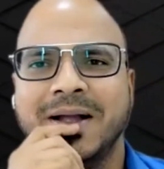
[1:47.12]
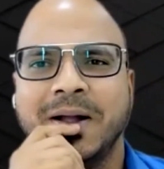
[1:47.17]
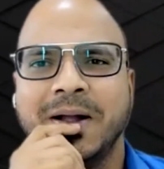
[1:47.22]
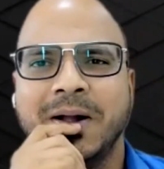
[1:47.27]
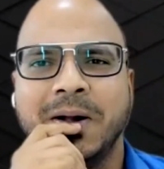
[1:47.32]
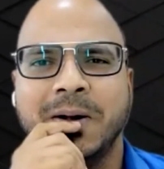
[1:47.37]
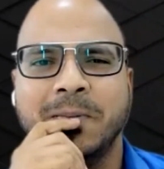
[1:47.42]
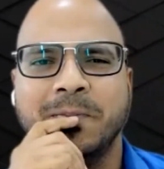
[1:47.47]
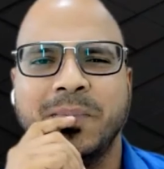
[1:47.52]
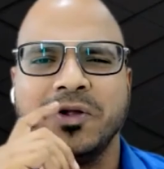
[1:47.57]

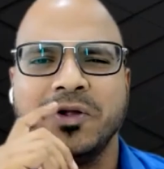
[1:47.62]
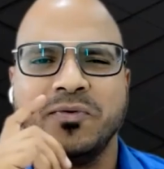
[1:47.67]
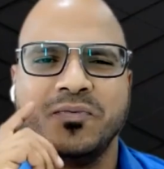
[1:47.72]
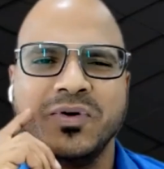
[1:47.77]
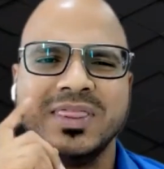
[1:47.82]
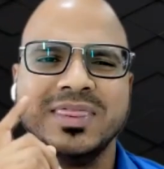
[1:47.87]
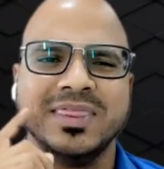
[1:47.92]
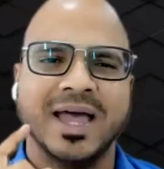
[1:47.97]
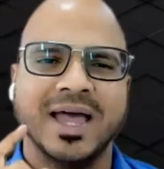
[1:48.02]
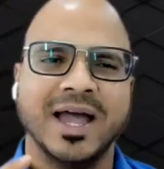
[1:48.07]
But
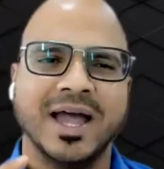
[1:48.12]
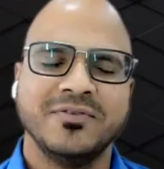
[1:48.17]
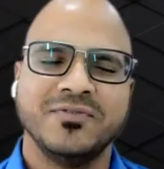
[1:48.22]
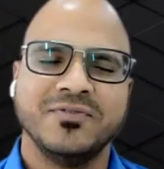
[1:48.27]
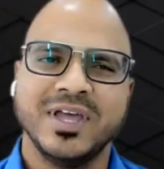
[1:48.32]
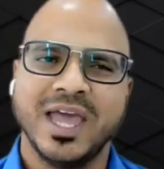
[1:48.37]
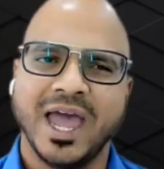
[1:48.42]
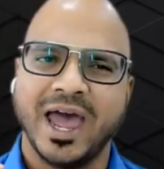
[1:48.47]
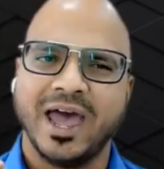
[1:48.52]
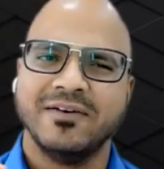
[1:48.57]
with that, we
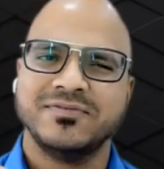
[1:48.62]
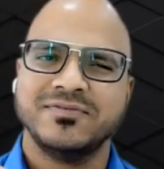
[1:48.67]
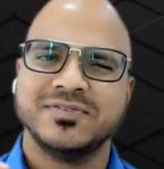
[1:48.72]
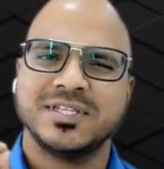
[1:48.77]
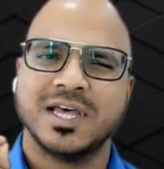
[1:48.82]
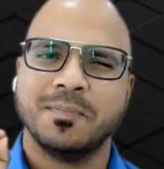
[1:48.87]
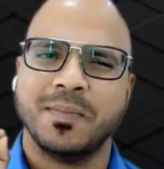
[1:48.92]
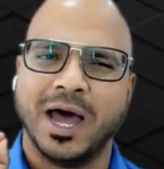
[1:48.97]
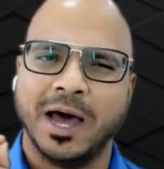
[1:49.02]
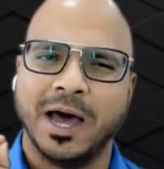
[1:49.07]
have
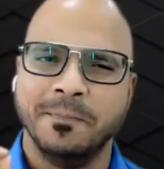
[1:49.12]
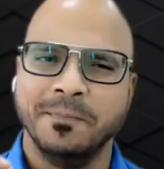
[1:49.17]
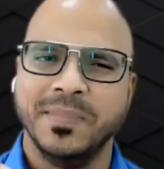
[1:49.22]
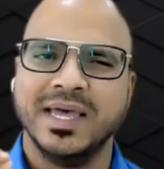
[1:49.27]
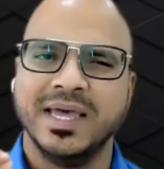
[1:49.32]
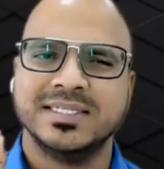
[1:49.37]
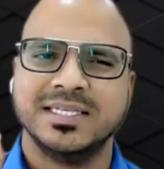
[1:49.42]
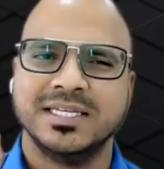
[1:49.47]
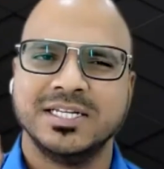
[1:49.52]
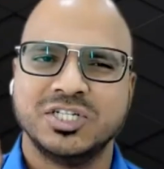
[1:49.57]
some
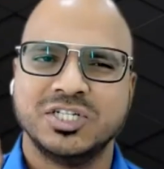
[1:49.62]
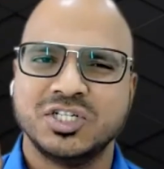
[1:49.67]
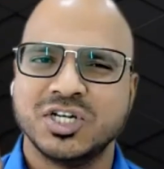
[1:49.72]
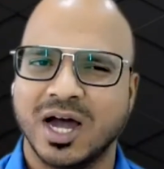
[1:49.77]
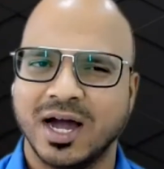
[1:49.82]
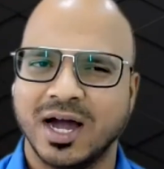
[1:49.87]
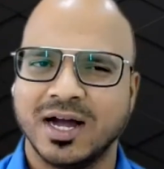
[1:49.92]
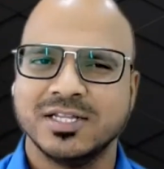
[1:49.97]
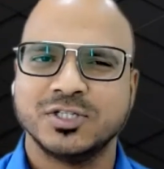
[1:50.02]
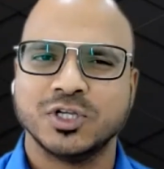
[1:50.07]
amazing
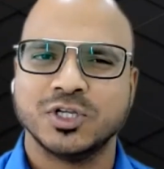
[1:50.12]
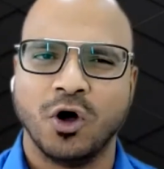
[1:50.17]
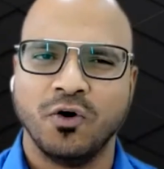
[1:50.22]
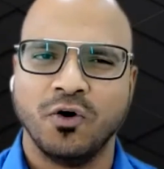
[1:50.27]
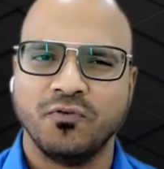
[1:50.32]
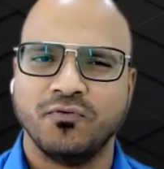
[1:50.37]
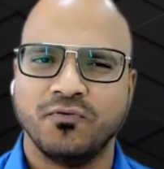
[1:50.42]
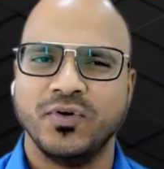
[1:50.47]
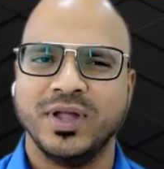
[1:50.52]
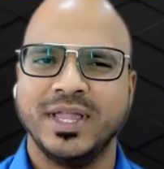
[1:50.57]
chance of
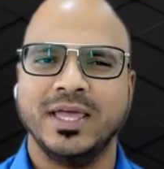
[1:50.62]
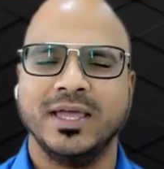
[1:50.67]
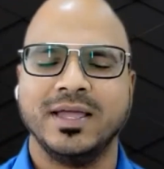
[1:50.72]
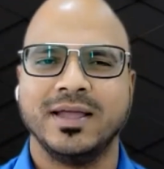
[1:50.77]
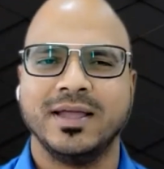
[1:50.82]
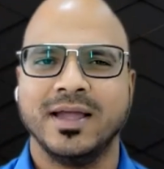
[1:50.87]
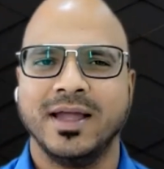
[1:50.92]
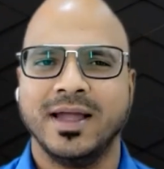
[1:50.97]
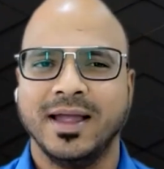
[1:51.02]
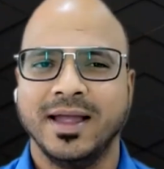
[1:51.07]

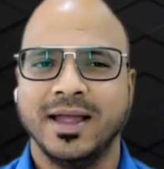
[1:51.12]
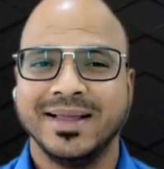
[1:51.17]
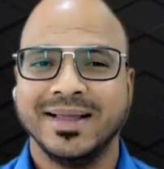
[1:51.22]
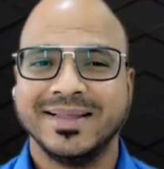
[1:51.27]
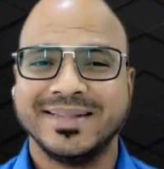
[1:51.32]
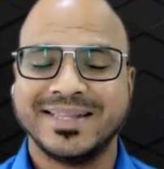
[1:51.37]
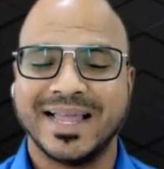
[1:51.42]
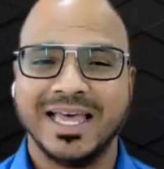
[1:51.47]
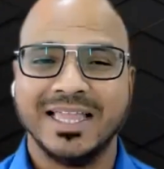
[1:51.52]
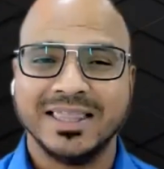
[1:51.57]
winning
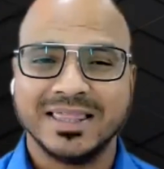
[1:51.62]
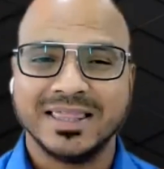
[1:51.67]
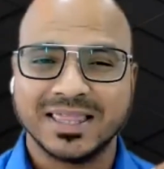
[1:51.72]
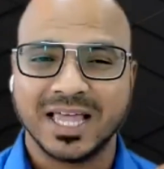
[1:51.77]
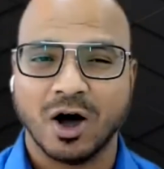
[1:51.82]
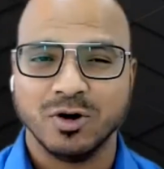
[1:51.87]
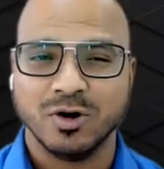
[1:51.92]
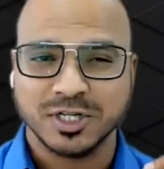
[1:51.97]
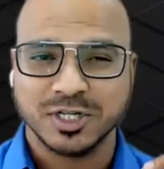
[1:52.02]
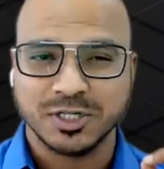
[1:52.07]

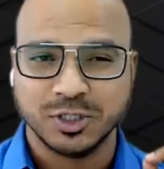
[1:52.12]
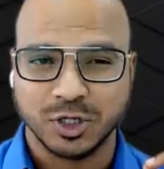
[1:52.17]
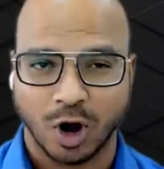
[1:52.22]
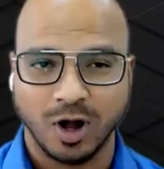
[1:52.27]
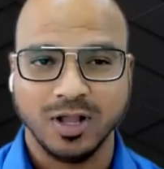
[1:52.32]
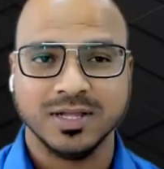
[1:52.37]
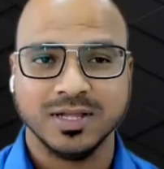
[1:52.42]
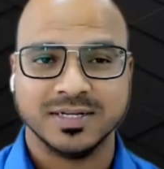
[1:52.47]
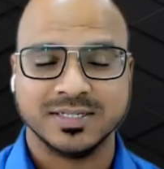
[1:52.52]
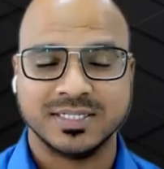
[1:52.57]

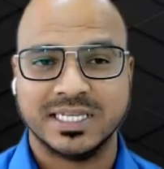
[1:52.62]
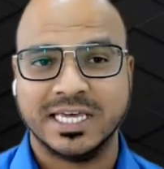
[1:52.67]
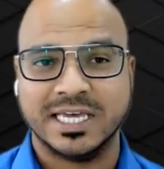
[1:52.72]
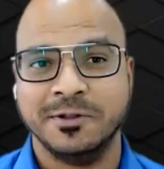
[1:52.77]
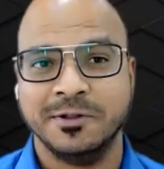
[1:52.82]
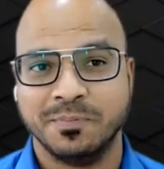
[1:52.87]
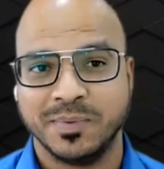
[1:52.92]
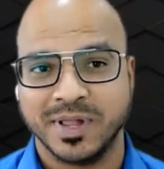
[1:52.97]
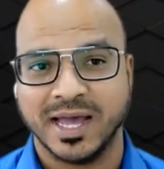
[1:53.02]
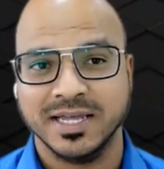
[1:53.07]
$10,000 in
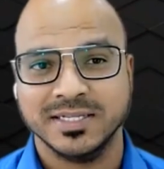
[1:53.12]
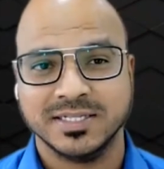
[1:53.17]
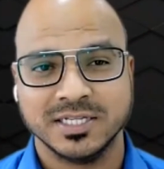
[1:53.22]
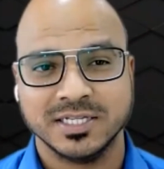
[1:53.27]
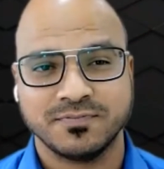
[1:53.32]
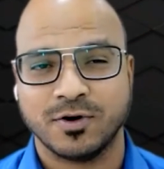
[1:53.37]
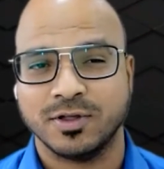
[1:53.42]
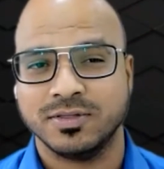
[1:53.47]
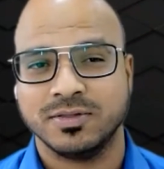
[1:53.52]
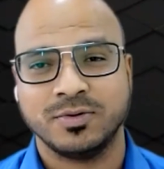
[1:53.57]
prizes
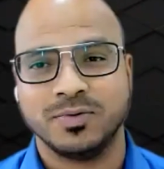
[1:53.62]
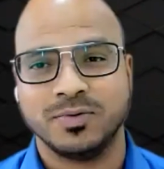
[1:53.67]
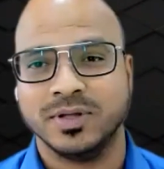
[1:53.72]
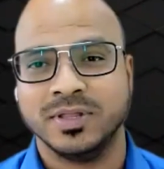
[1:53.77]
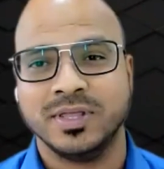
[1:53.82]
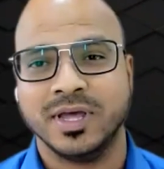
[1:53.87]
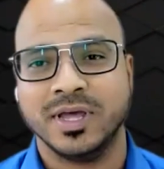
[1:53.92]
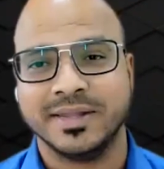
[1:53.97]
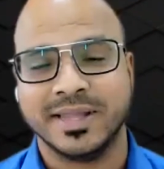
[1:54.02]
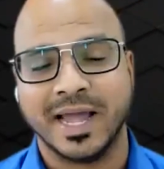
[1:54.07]
in
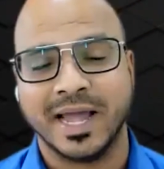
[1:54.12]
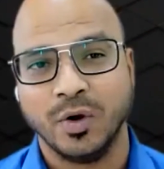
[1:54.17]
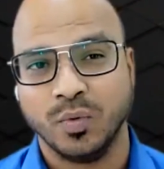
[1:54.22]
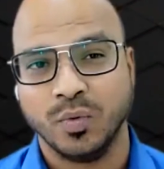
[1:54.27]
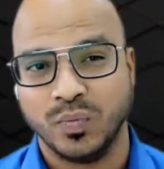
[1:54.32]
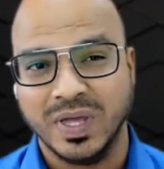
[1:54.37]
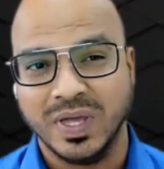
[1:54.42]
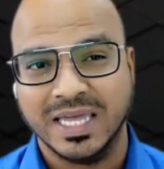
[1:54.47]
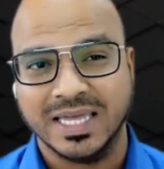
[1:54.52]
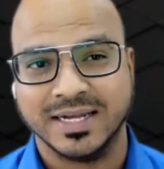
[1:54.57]
the entire
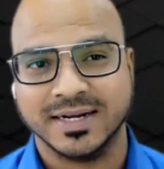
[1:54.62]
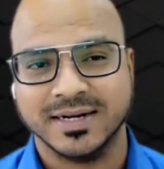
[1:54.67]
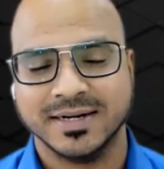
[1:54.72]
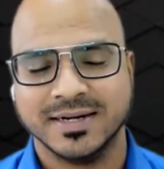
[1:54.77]
week.